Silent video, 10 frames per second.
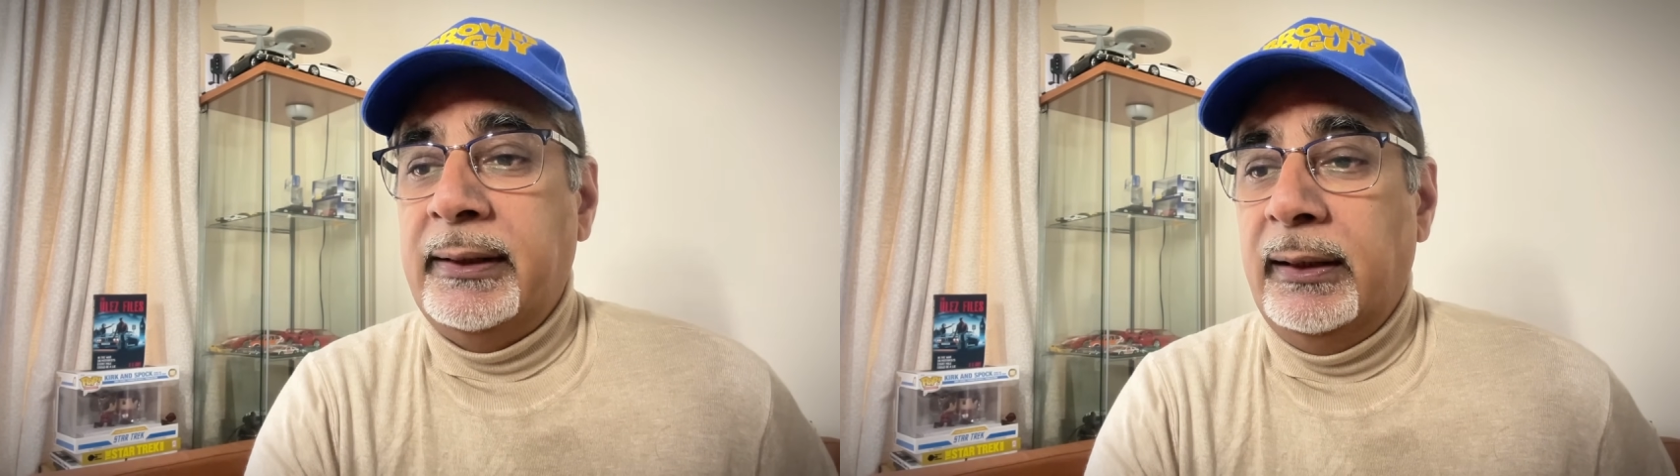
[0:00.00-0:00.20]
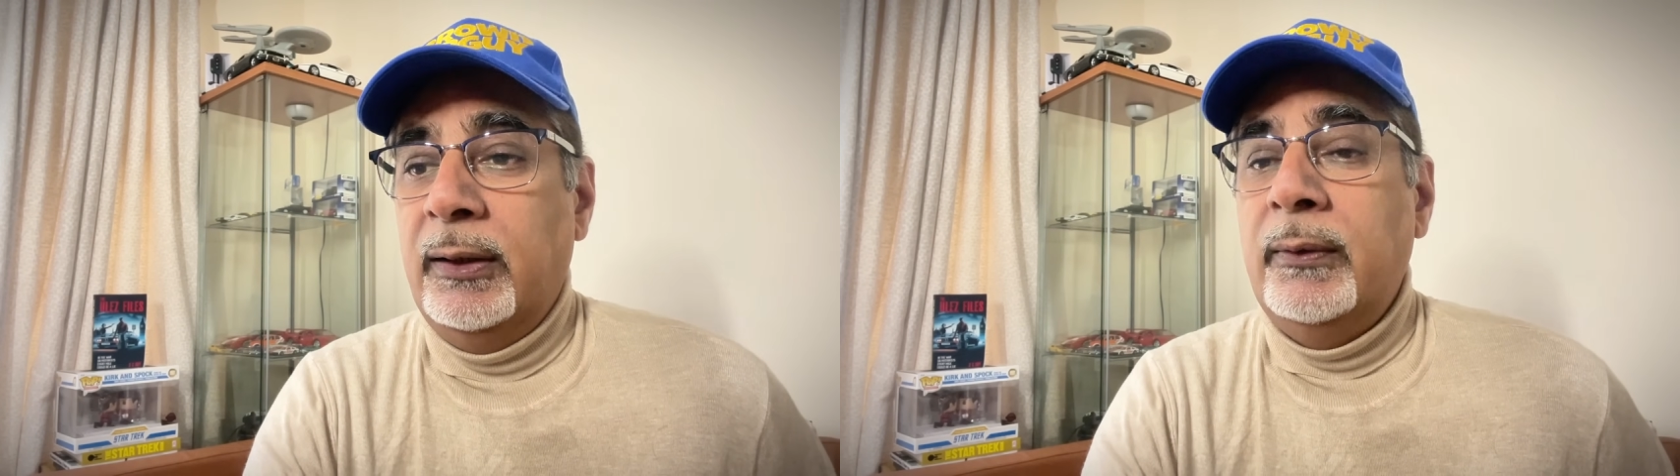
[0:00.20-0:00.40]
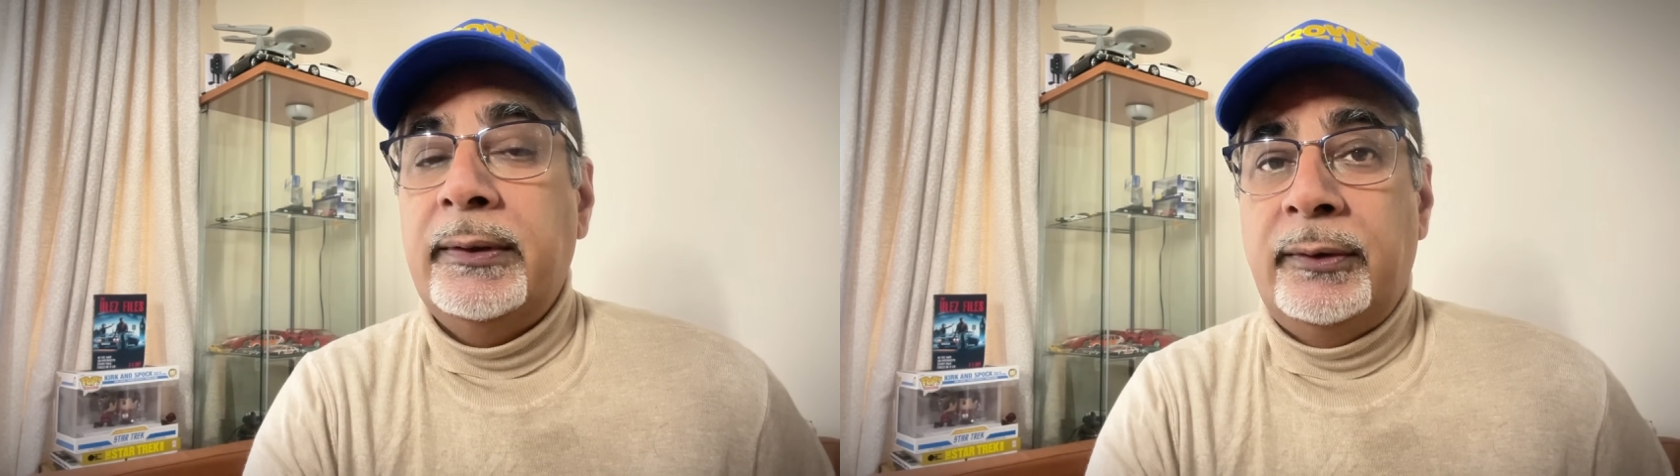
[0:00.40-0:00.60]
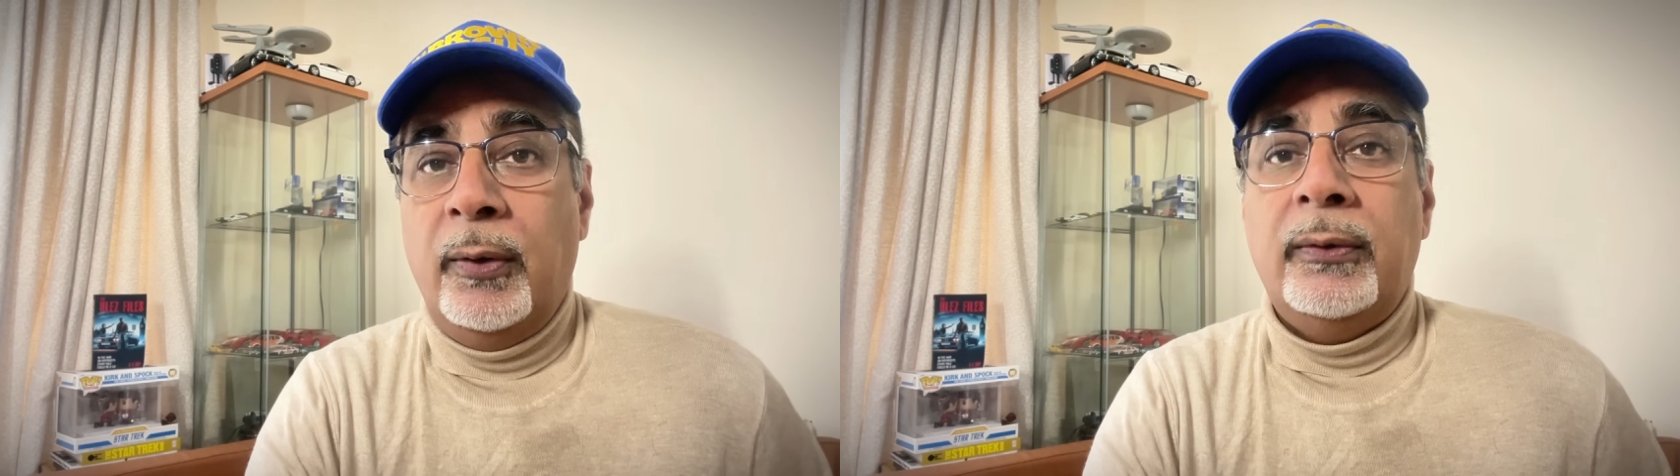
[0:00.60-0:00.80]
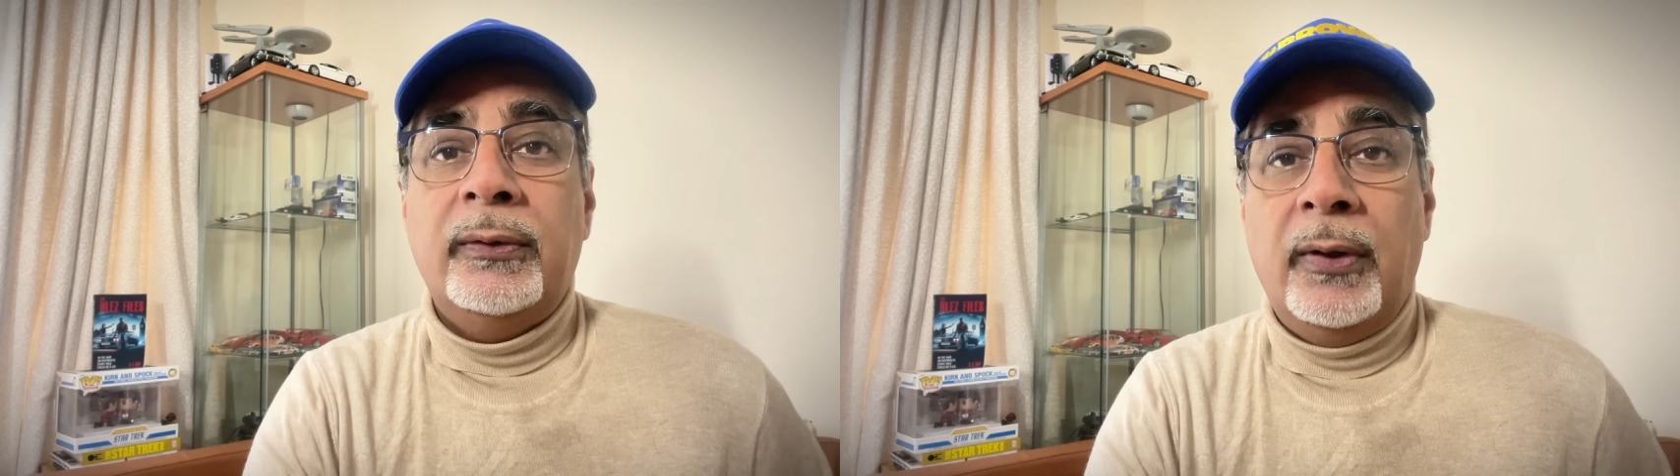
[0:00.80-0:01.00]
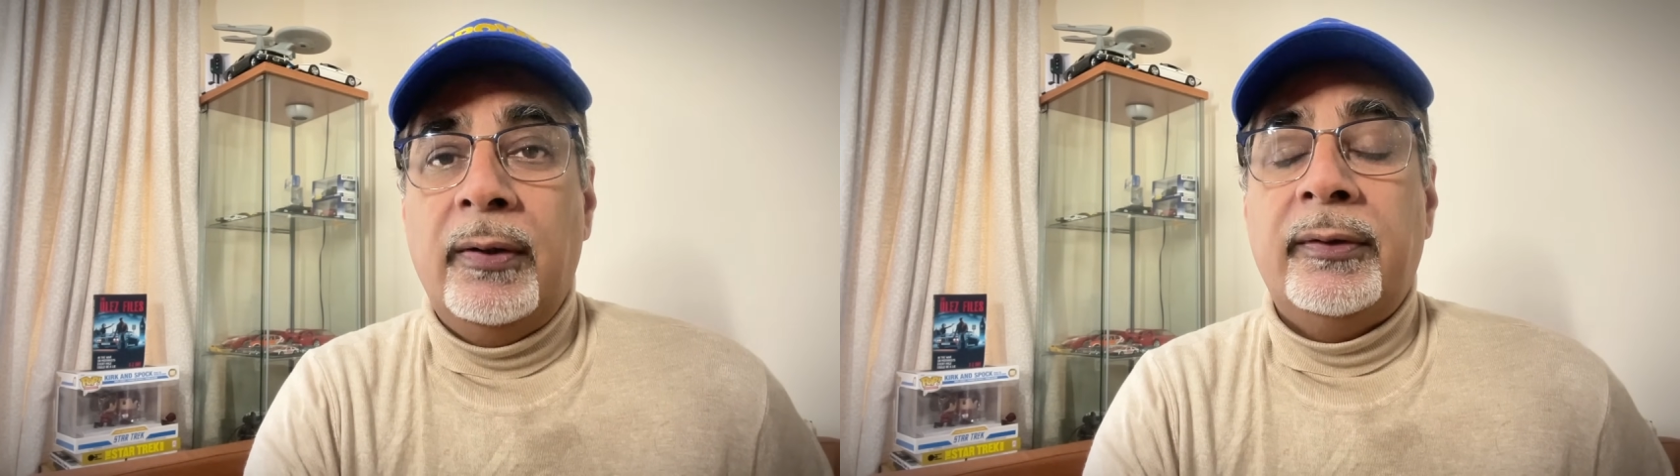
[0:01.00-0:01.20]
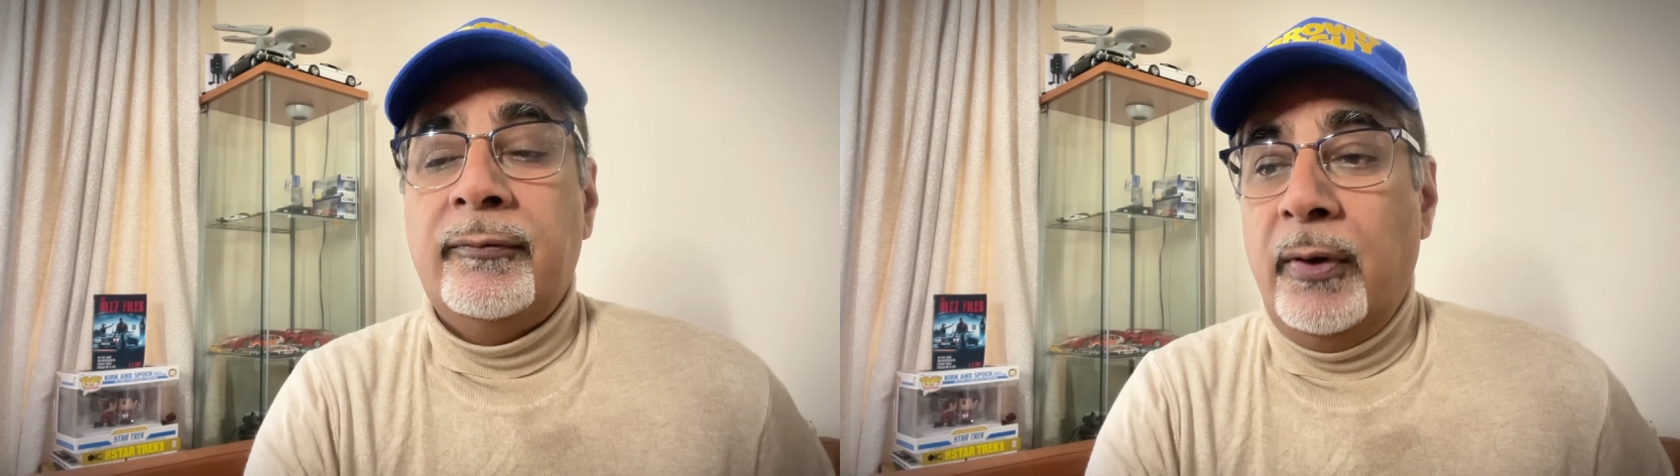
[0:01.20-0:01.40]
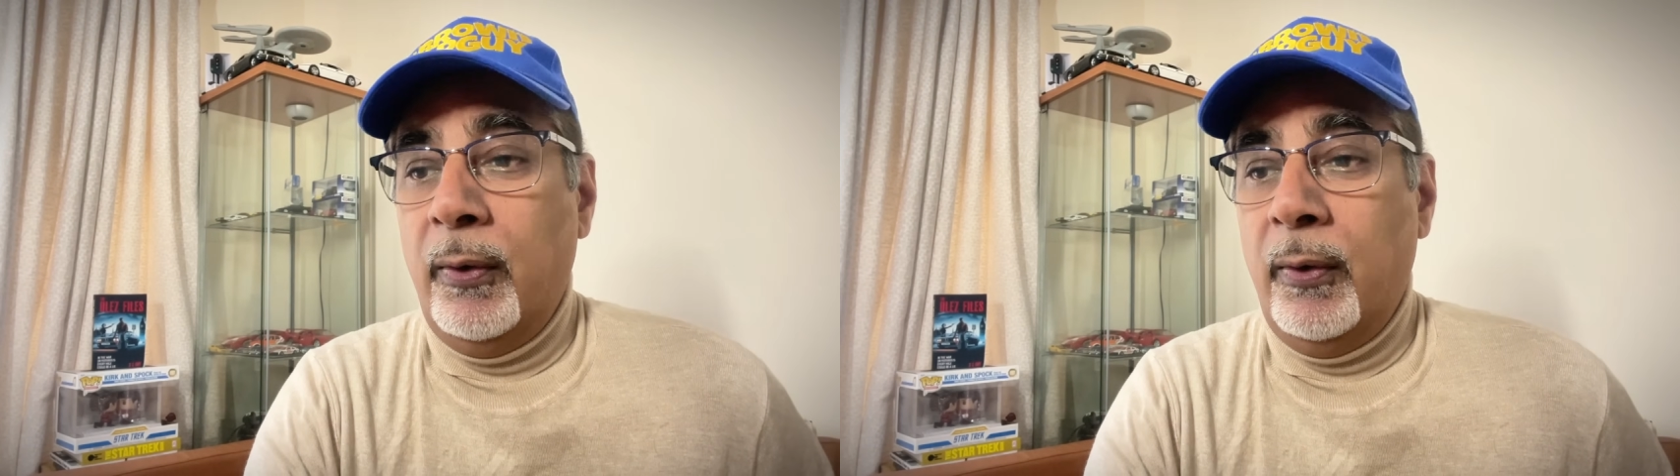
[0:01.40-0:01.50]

and a lower total cost of